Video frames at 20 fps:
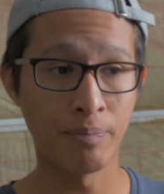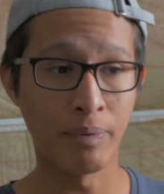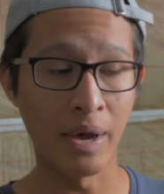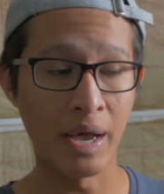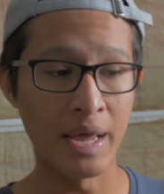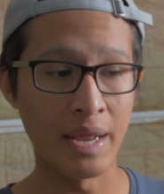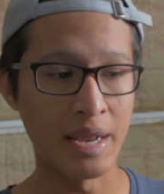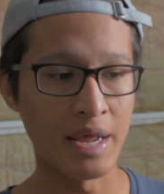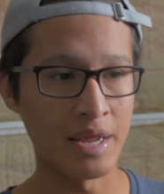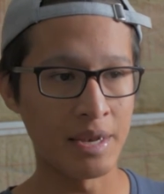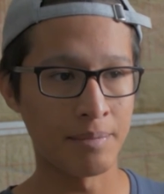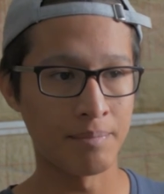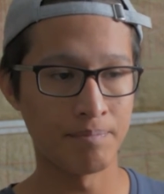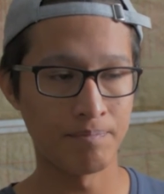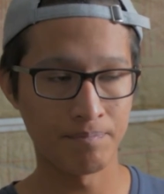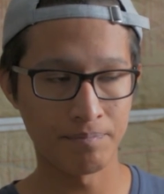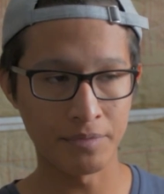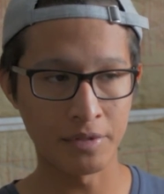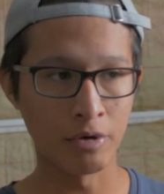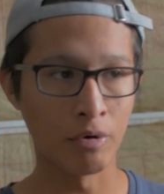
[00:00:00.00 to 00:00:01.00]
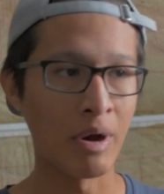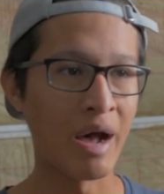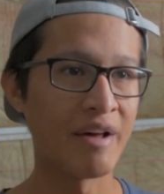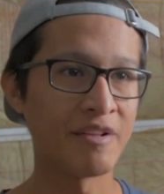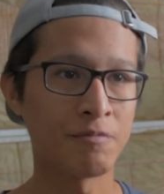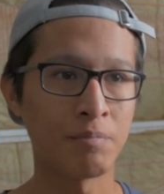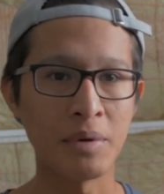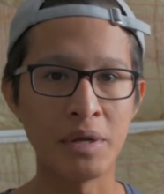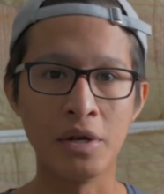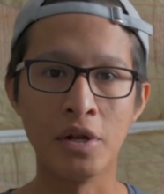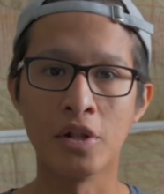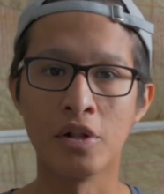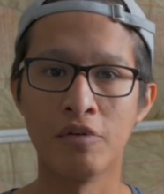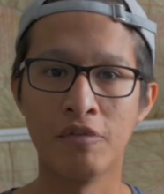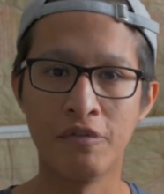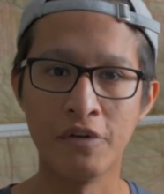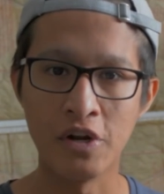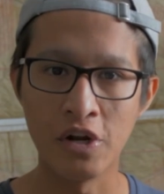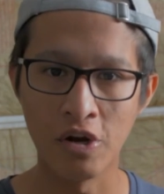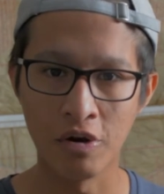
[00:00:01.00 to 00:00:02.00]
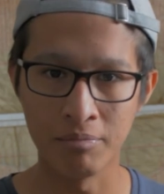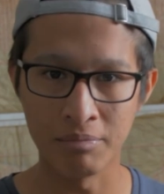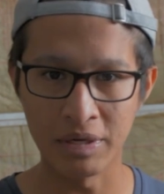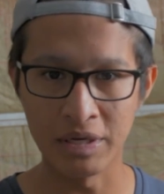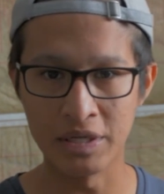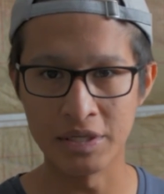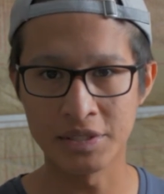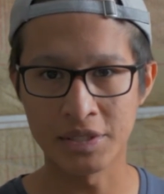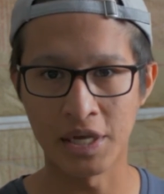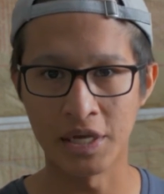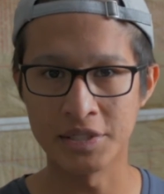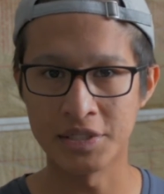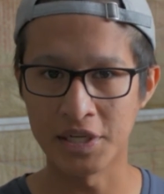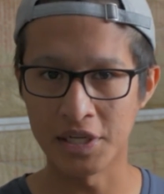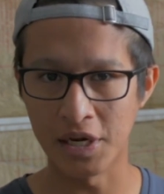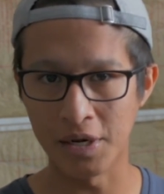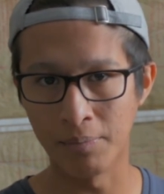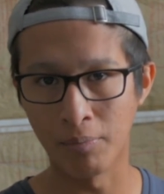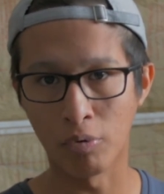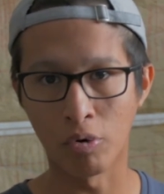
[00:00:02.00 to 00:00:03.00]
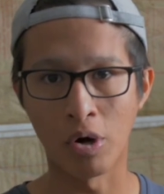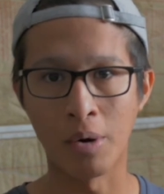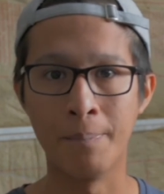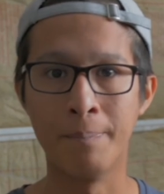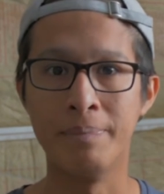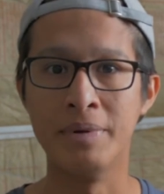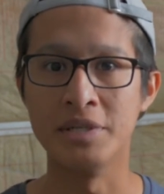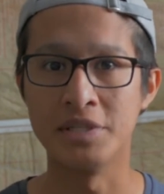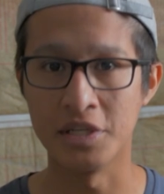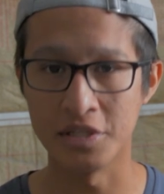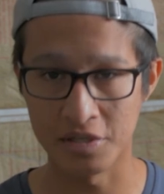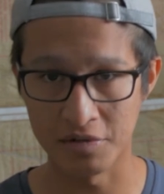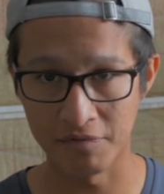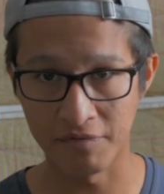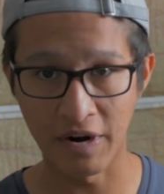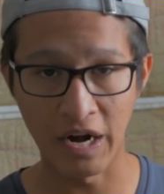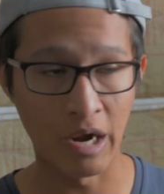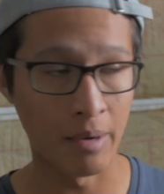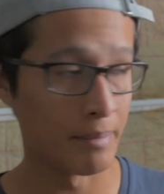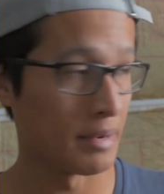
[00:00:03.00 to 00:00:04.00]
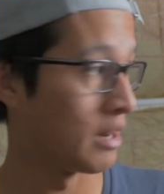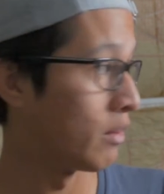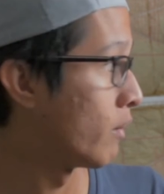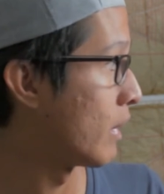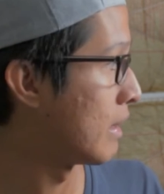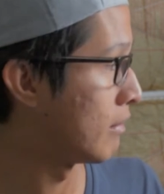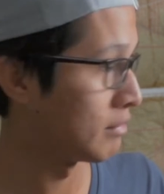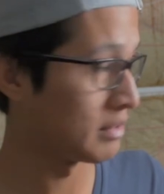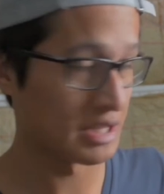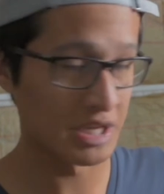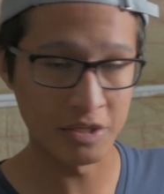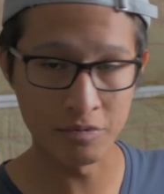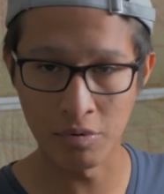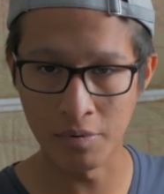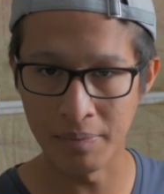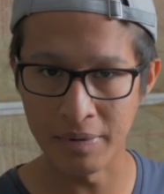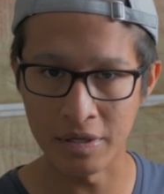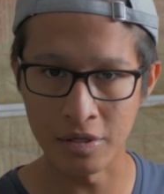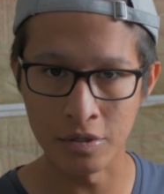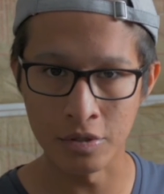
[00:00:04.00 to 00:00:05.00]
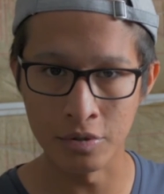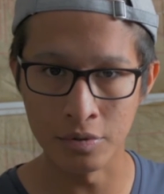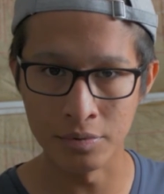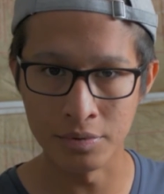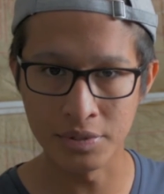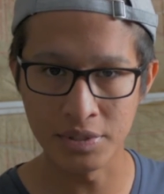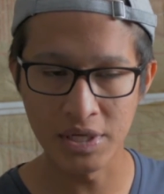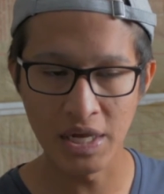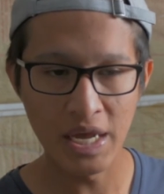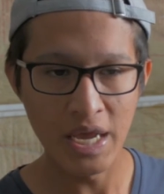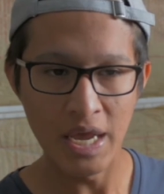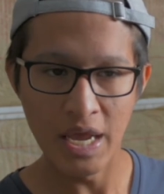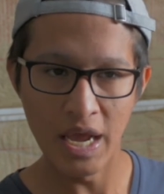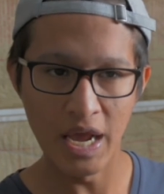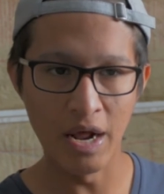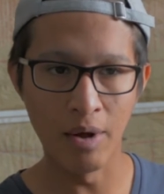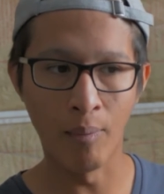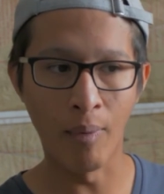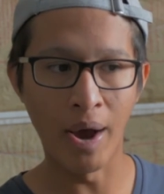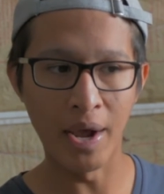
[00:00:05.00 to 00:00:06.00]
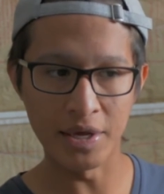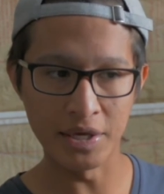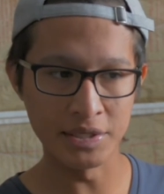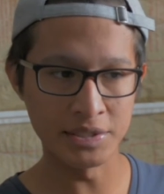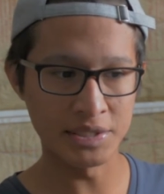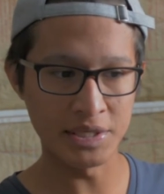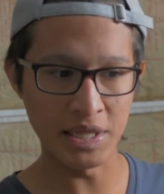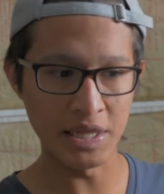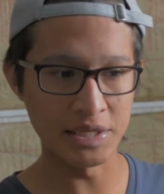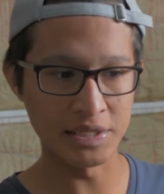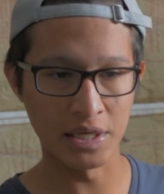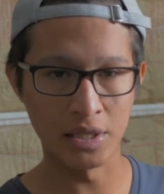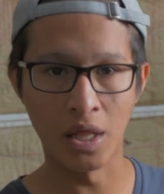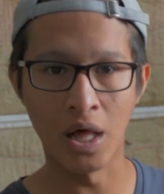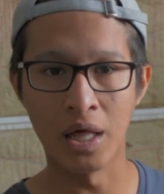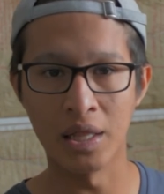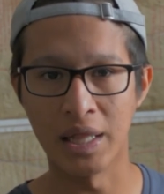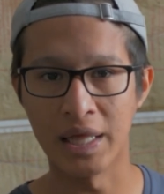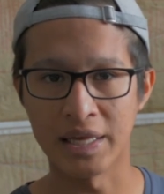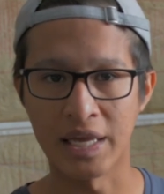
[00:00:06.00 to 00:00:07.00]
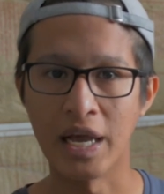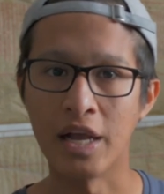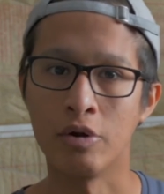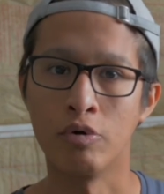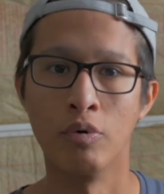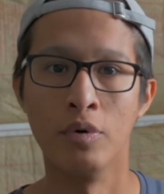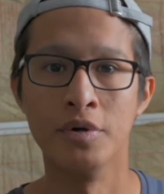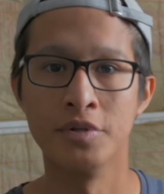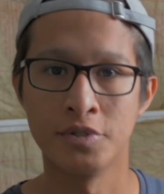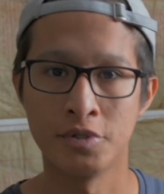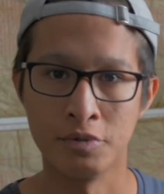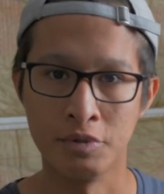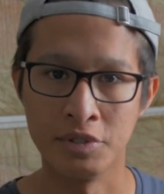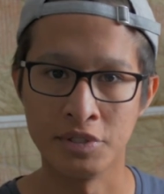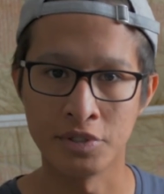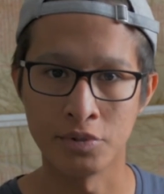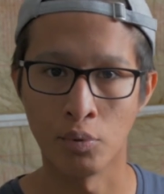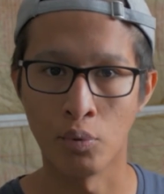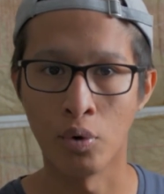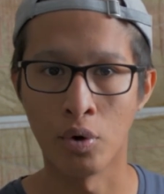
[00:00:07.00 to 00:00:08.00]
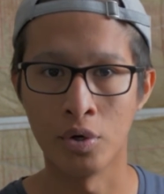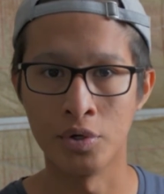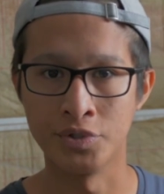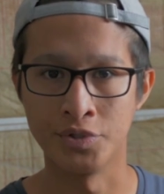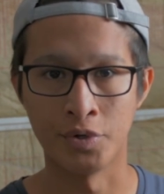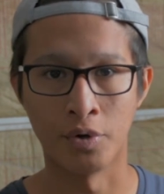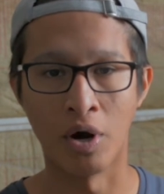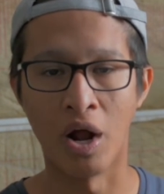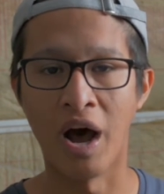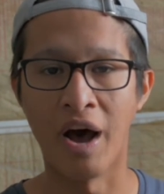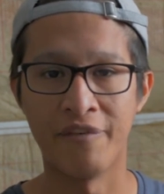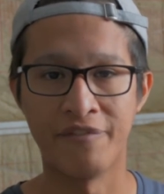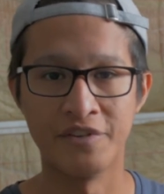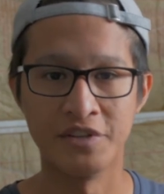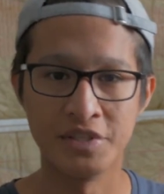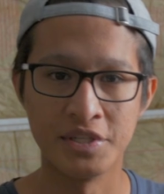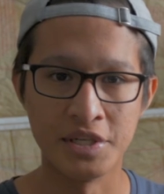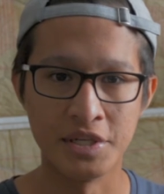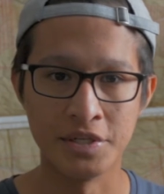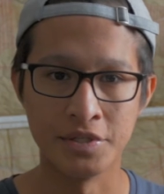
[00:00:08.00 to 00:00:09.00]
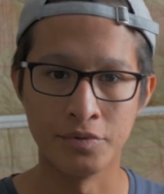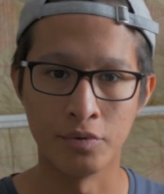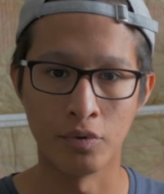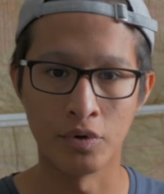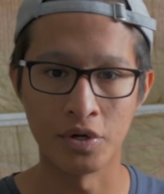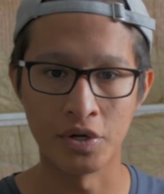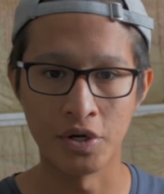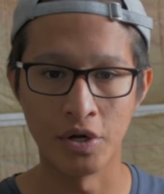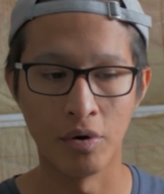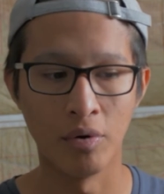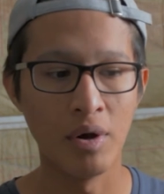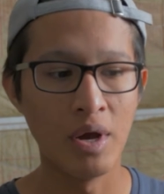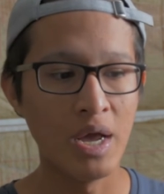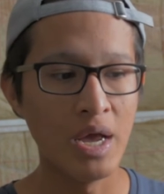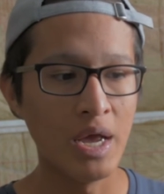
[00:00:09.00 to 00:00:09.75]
But, and there'll have to be another video of me discussing it more in a business environment, why would these would be used, and why you see these a lot, like at grocery stores or offices, or, you know,